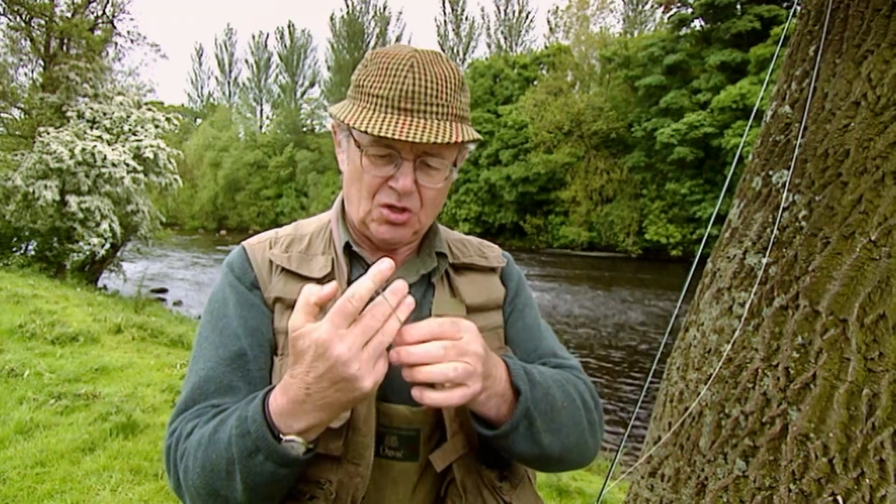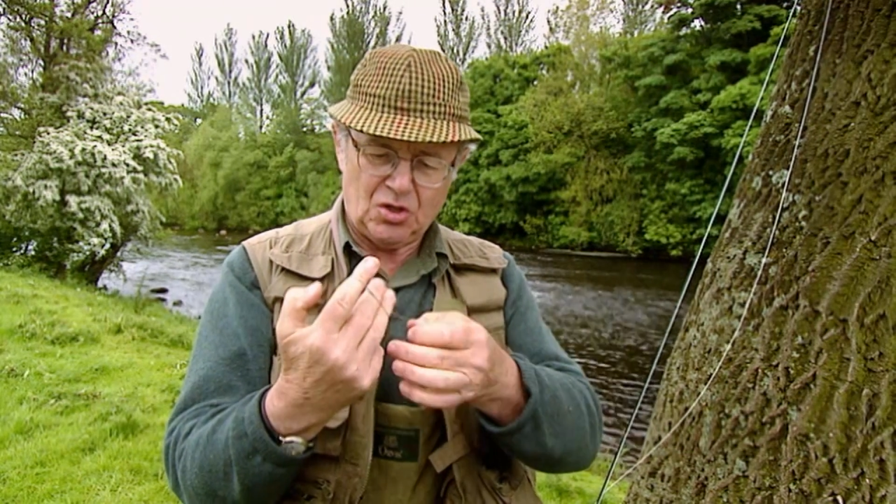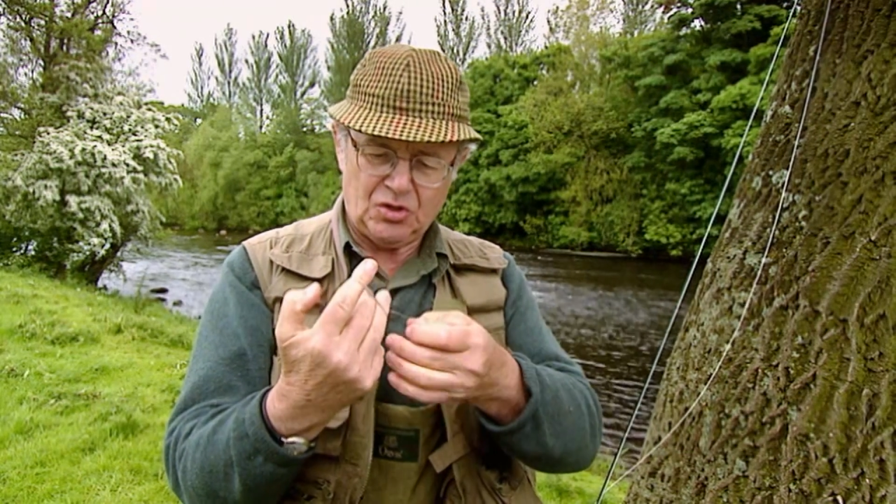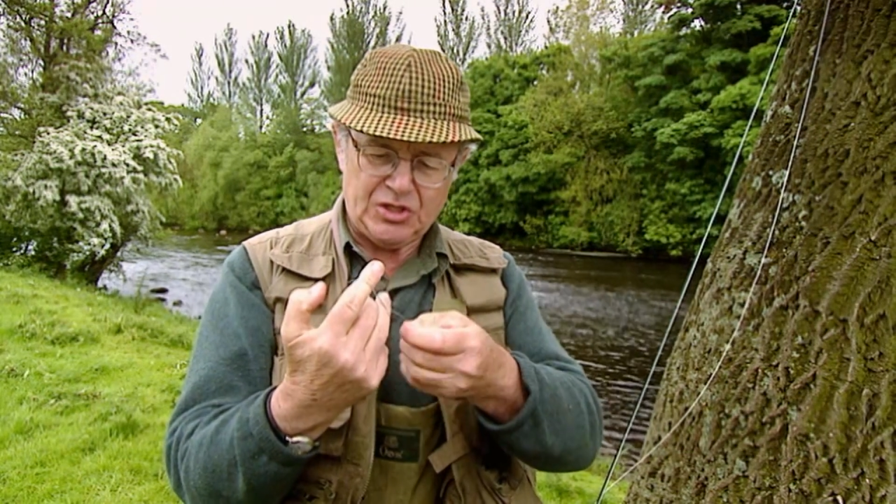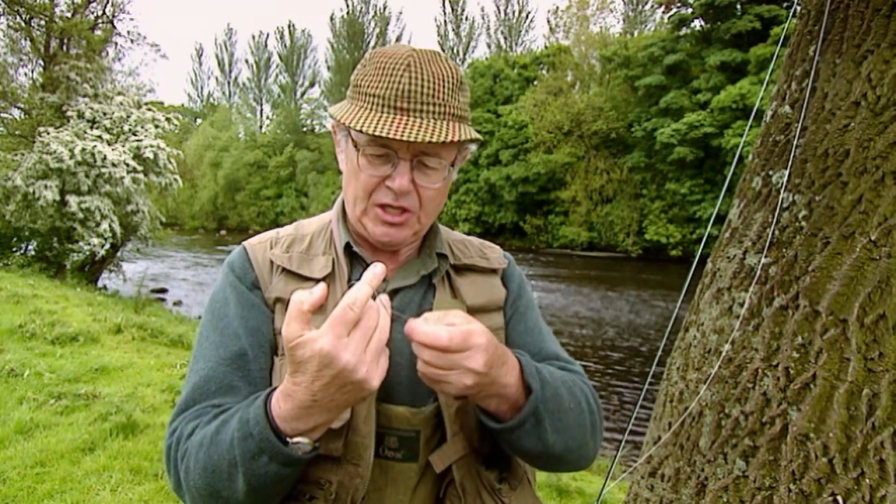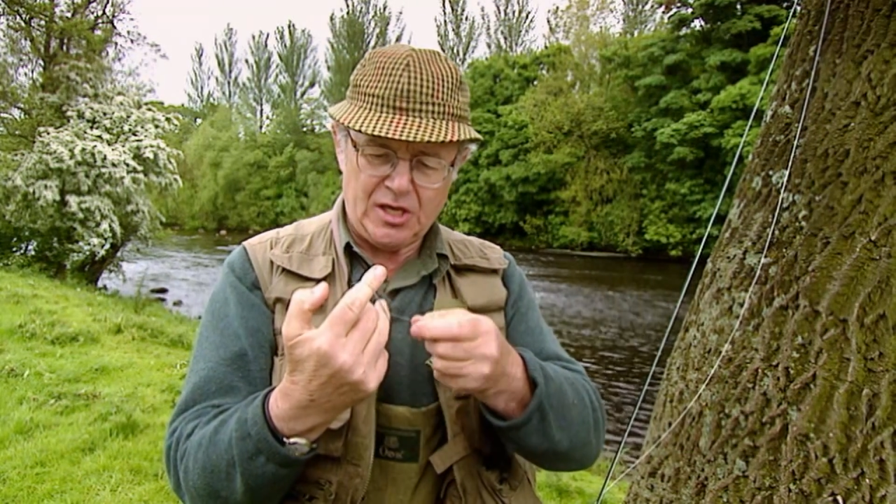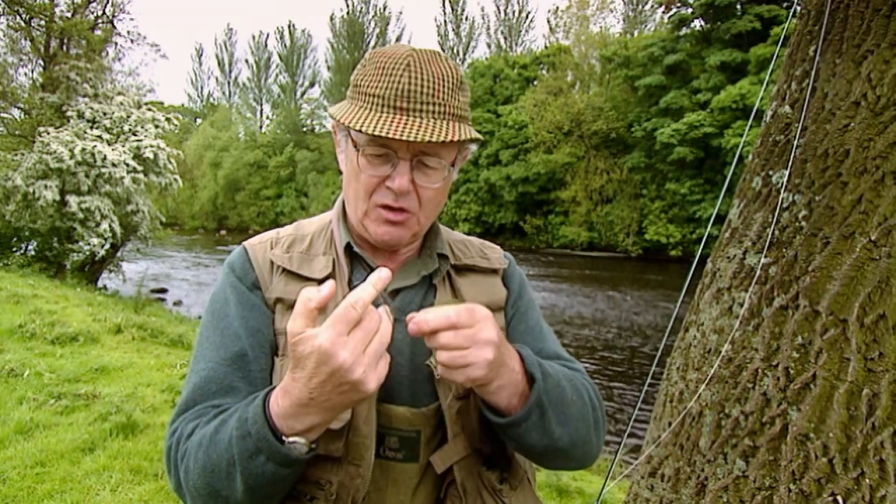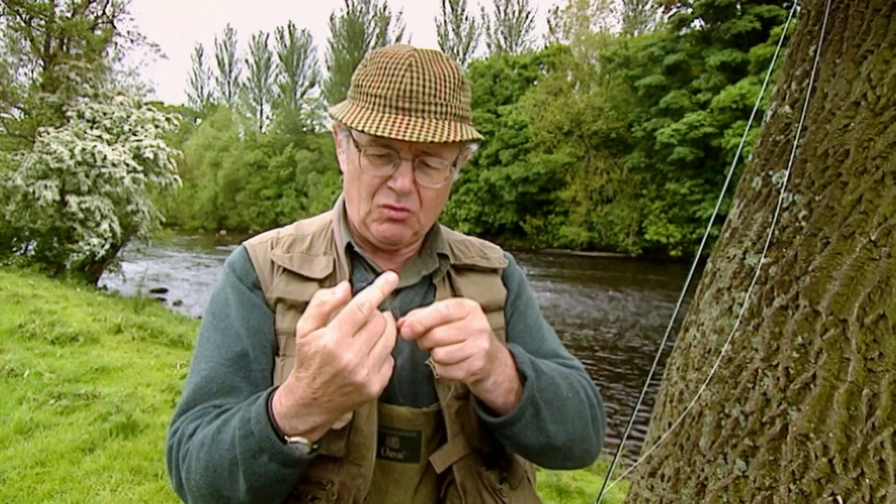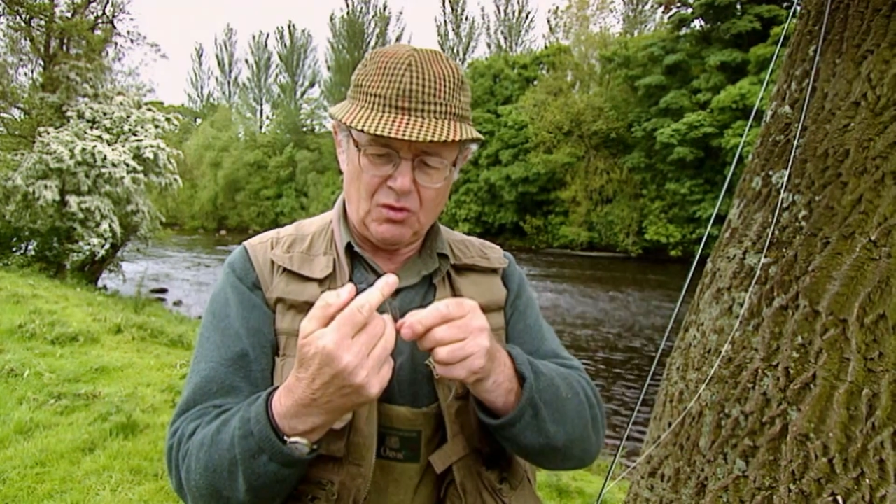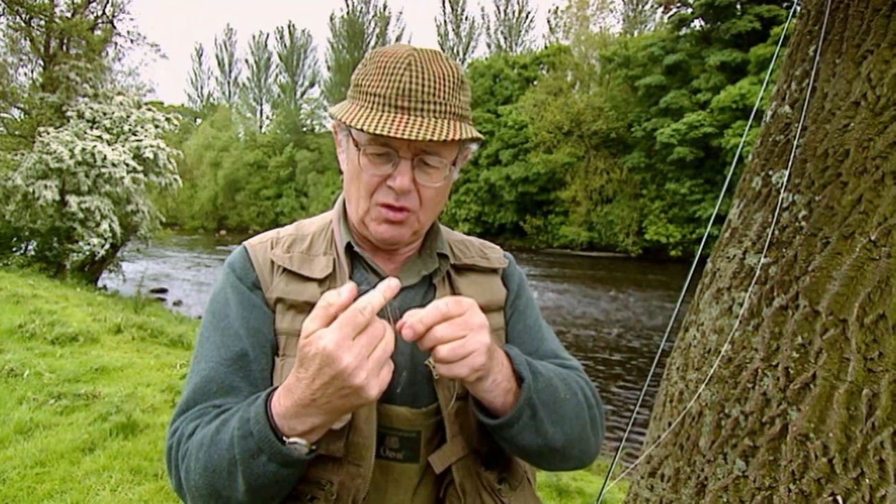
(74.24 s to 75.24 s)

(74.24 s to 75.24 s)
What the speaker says: until you